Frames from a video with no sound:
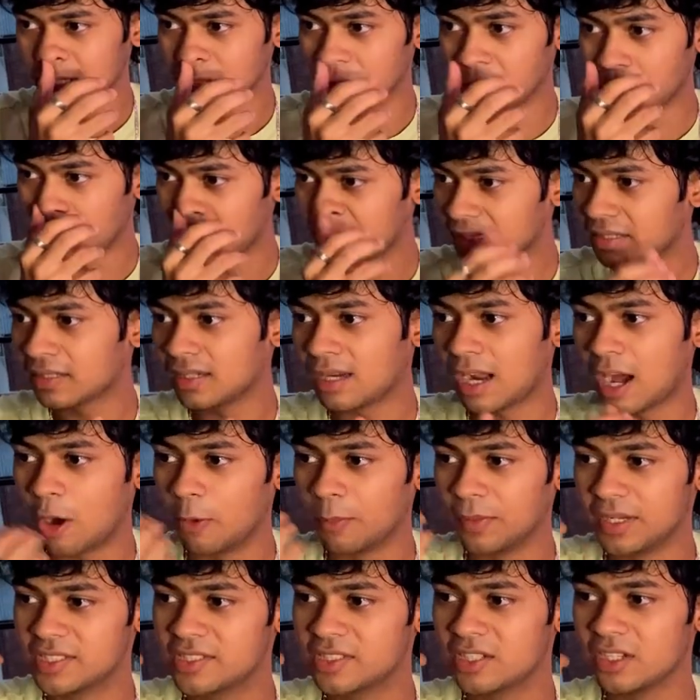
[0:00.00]
no matter how
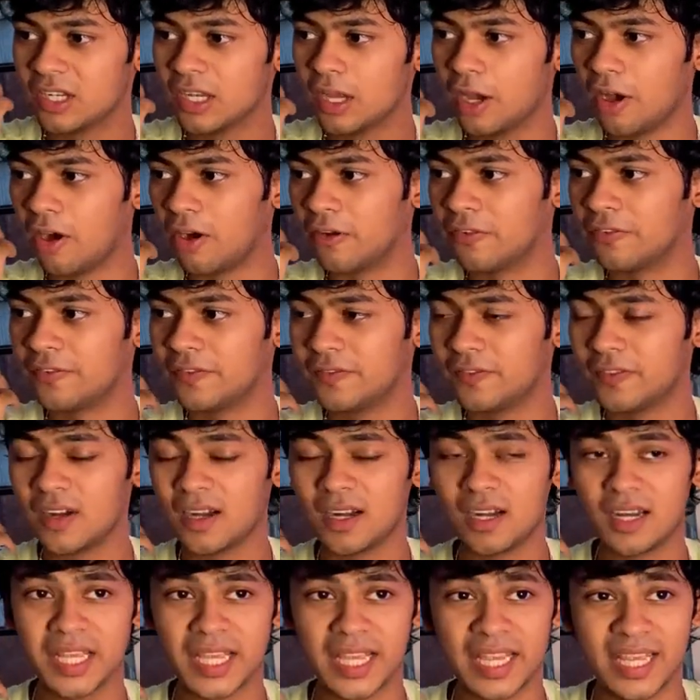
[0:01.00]
much of
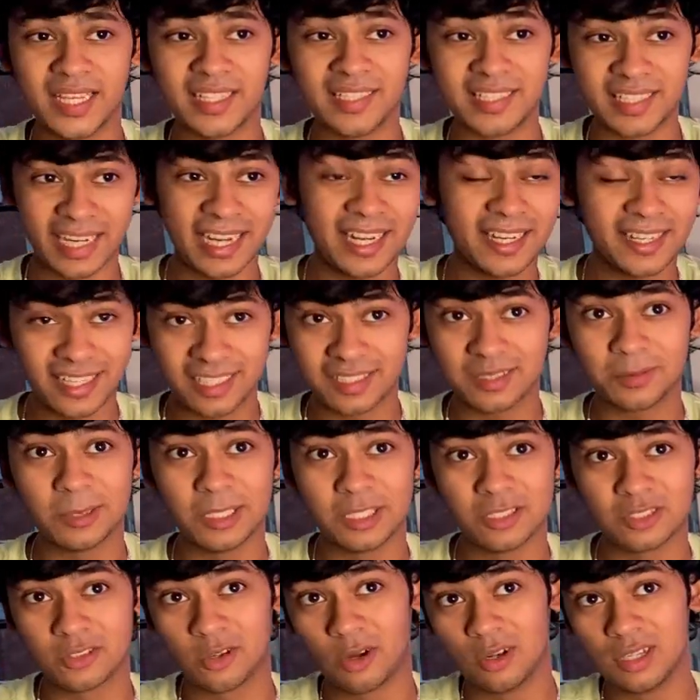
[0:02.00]
a great
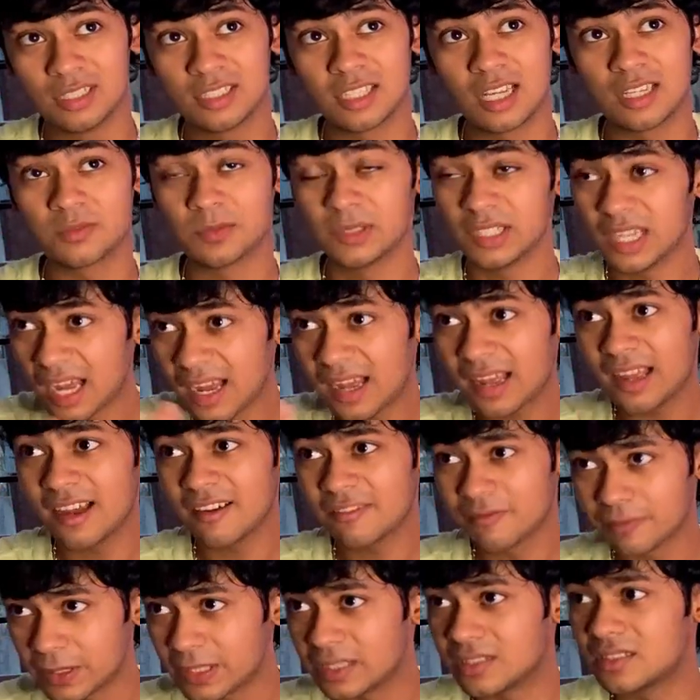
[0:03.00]
experience college has been. I
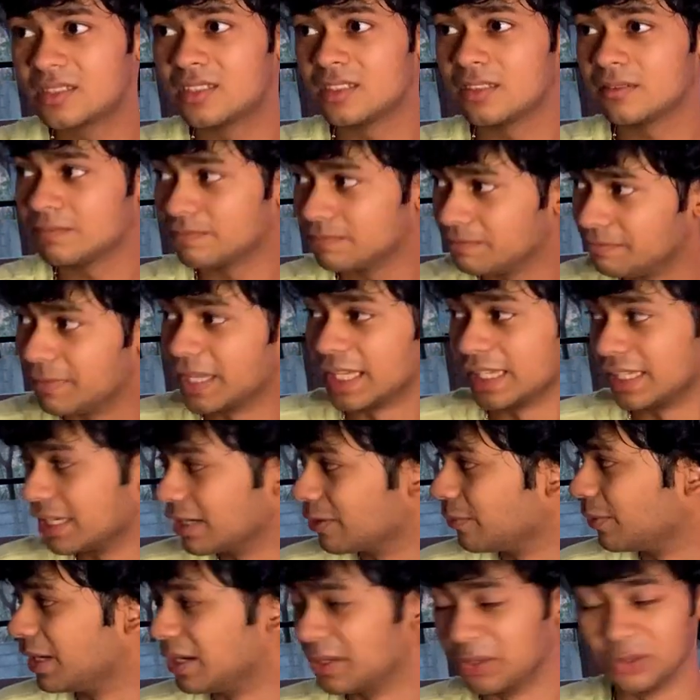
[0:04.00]
have missed
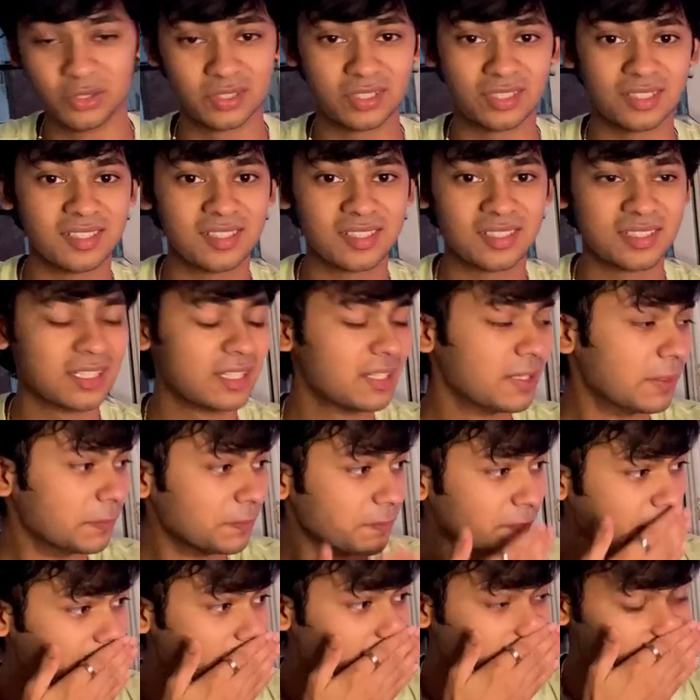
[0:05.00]
making videos, just
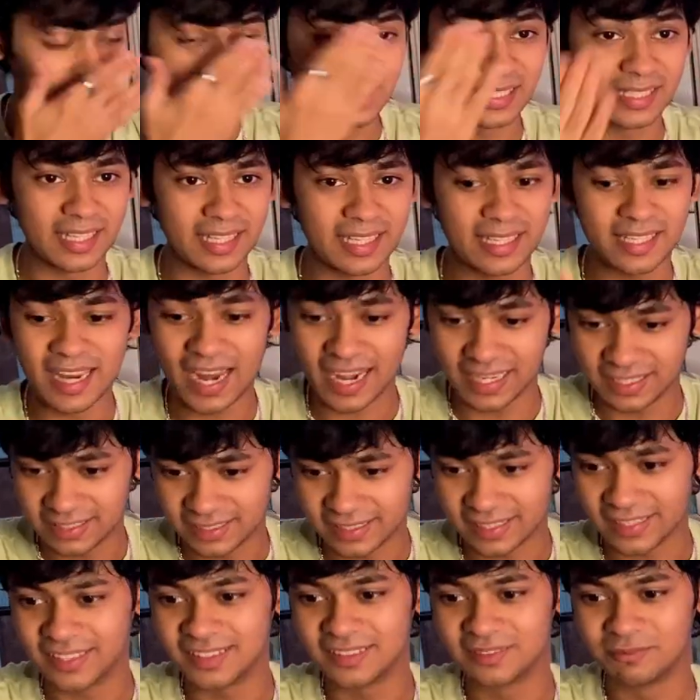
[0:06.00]
you know, sitting,
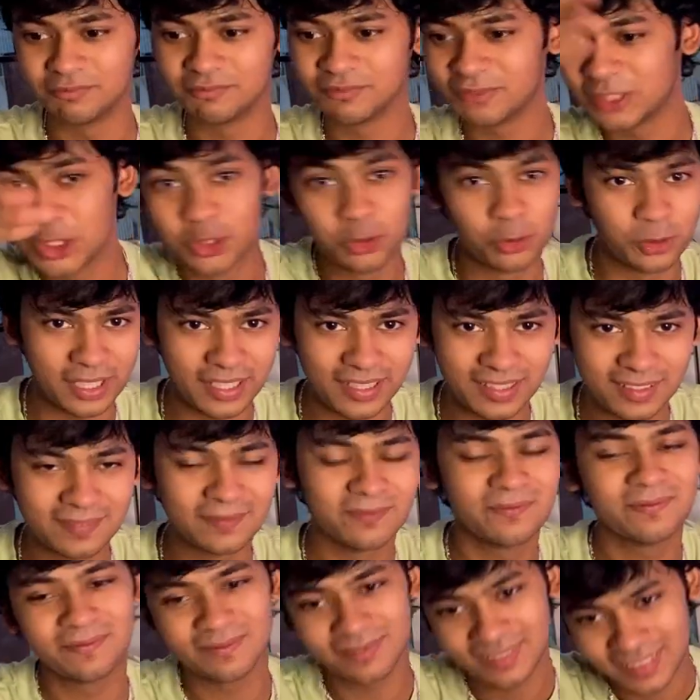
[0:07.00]
editing, shooting
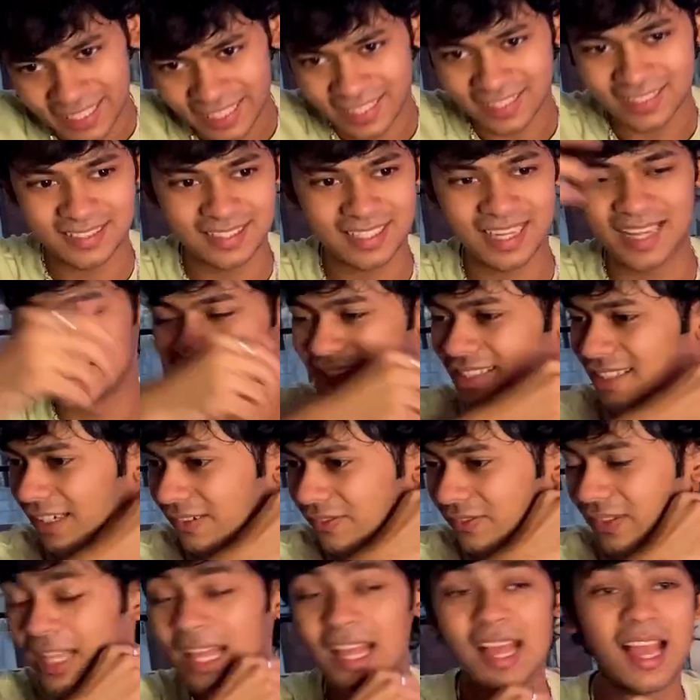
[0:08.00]
things and
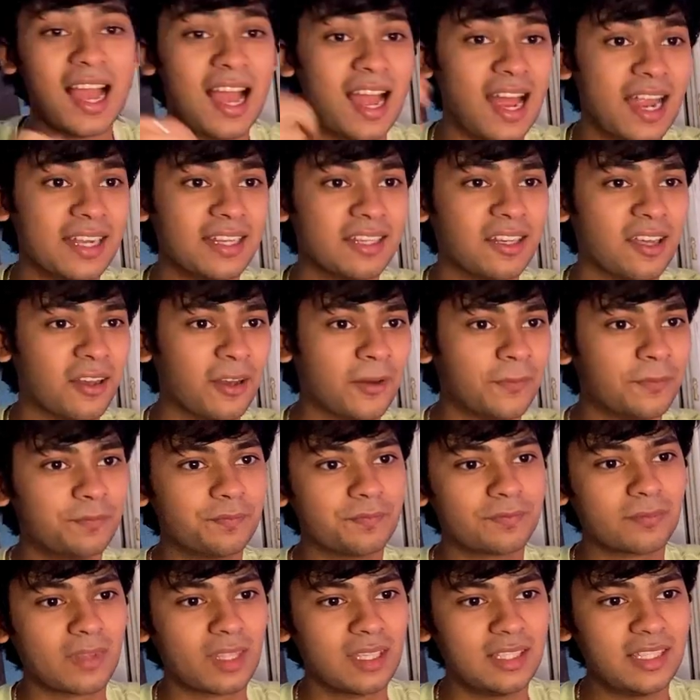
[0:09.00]
stuff. And uh,
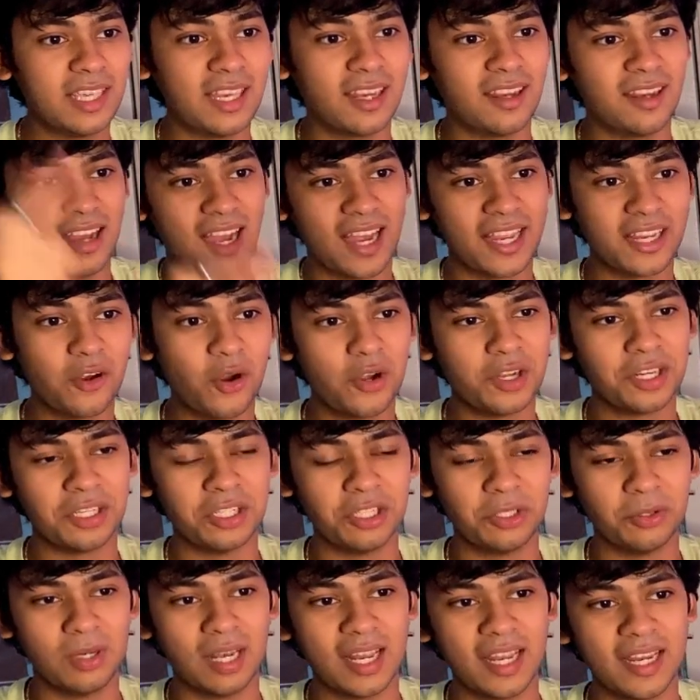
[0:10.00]
yeah, I got a
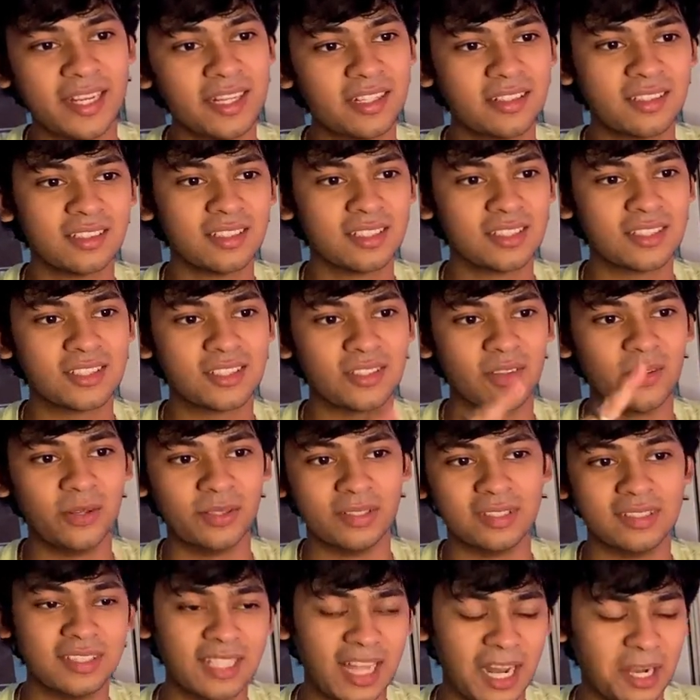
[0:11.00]
new light,
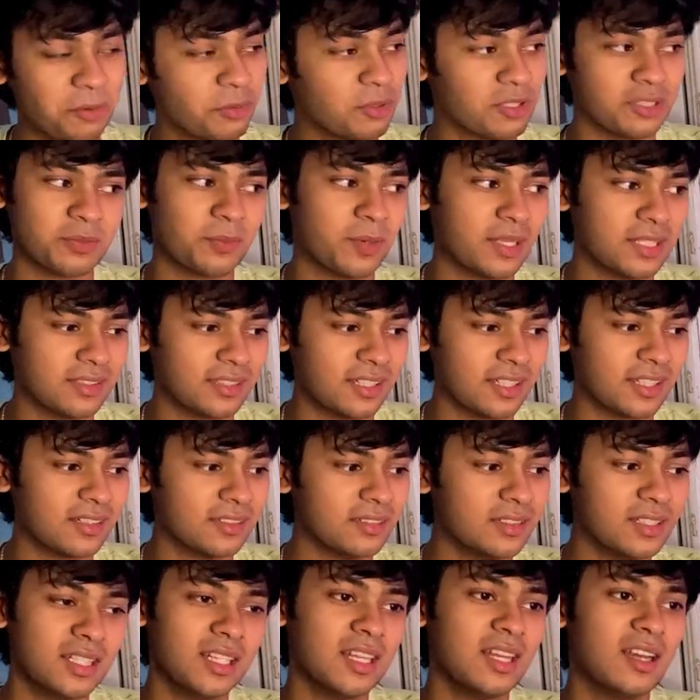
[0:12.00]
so that was one
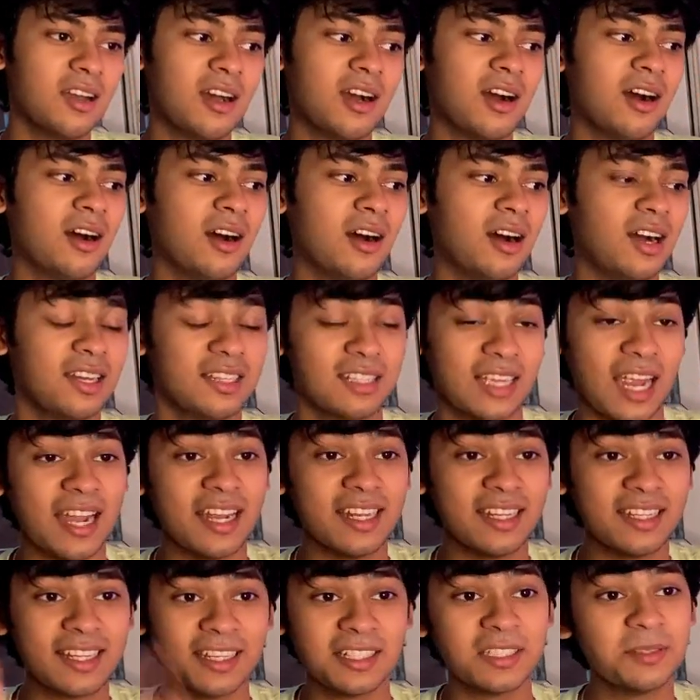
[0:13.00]
thing. Uh,
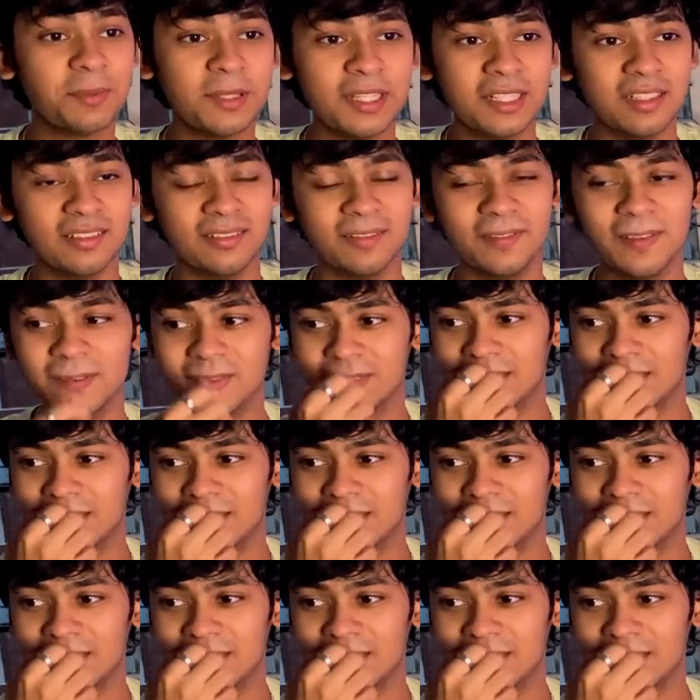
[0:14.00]
it has been.